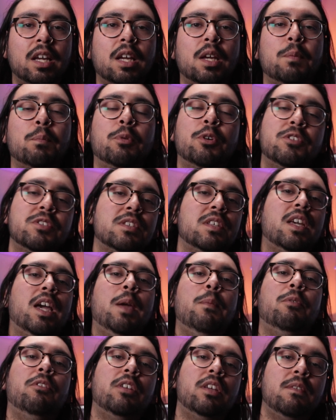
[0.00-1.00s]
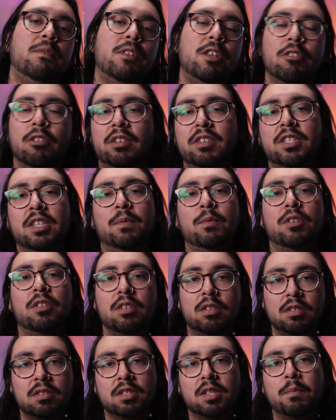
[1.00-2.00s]
And personally, I believe the R7
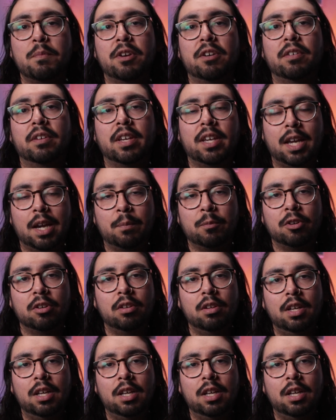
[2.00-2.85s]
is the better camera.